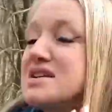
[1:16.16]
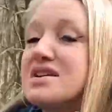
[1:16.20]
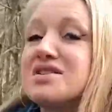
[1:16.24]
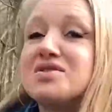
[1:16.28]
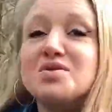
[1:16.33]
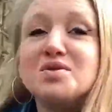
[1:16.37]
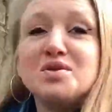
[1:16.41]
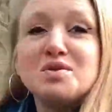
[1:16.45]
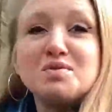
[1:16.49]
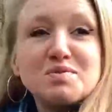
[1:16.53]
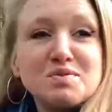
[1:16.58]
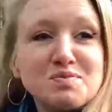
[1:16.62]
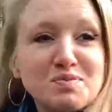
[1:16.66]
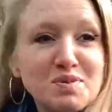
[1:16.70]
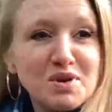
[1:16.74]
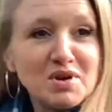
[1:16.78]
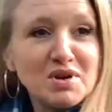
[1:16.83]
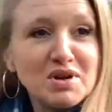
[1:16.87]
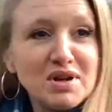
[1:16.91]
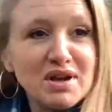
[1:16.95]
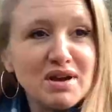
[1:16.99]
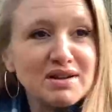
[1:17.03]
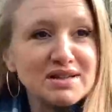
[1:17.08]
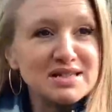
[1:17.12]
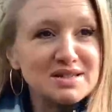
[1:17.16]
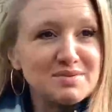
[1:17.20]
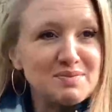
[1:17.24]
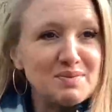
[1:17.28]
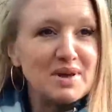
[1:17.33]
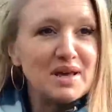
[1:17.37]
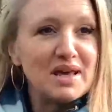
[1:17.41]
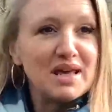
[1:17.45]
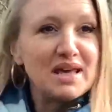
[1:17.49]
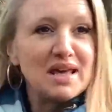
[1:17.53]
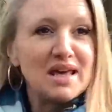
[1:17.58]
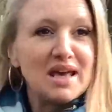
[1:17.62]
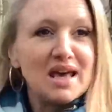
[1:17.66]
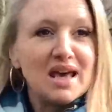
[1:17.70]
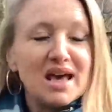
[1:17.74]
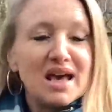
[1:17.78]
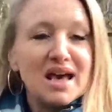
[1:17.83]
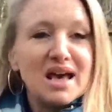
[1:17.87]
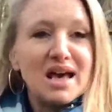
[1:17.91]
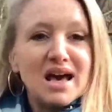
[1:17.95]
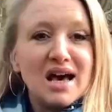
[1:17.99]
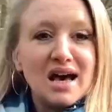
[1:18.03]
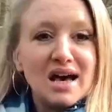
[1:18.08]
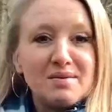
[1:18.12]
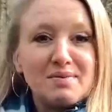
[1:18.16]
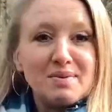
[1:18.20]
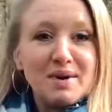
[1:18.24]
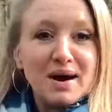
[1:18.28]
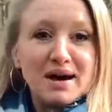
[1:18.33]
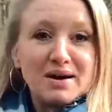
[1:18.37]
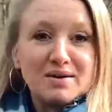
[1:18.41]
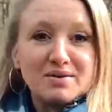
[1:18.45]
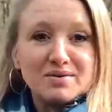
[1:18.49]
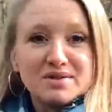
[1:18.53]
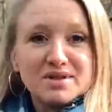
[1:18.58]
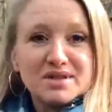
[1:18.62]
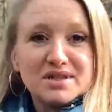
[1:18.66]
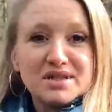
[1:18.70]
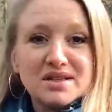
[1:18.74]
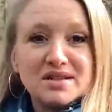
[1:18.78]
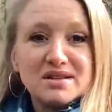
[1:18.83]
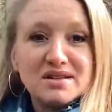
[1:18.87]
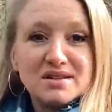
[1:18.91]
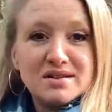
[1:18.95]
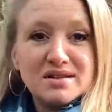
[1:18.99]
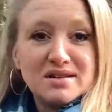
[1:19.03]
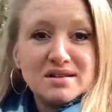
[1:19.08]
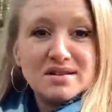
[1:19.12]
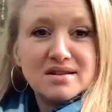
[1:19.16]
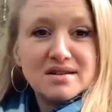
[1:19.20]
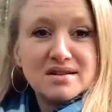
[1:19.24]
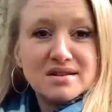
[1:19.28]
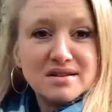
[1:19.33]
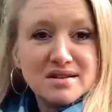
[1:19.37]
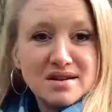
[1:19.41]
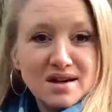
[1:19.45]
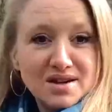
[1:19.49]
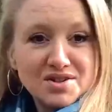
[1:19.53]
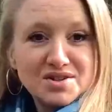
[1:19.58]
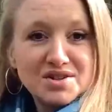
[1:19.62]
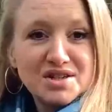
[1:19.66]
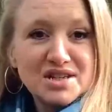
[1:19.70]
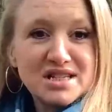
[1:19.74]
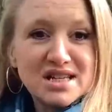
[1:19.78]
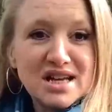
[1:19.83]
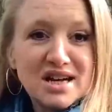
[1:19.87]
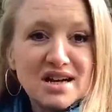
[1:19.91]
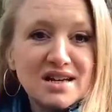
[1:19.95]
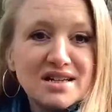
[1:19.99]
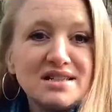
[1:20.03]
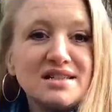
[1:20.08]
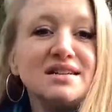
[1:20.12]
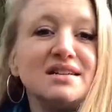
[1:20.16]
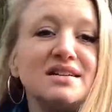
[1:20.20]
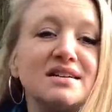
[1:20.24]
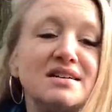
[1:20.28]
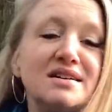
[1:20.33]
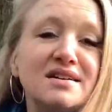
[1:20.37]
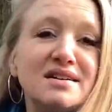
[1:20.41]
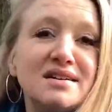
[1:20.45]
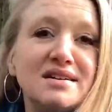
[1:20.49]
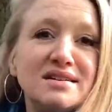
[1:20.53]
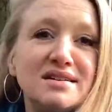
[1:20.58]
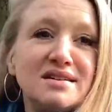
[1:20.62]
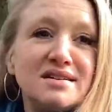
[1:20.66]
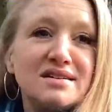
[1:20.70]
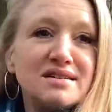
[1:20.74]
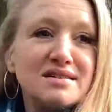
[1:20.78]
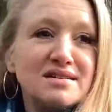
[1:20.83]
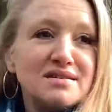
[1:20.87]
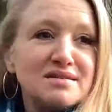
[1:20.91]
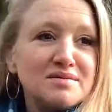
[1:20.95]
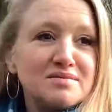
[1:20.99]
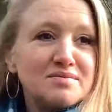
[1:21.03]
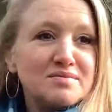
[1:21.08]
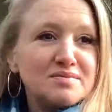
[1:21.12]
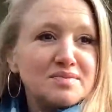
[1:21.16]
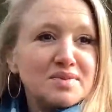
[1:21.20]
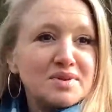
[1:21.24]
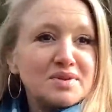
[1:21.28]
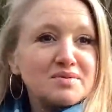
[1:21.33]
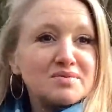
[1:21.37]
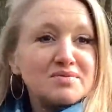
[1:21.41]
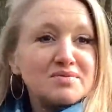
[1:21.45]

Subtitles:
I thought it was purely going to be about the countryside, but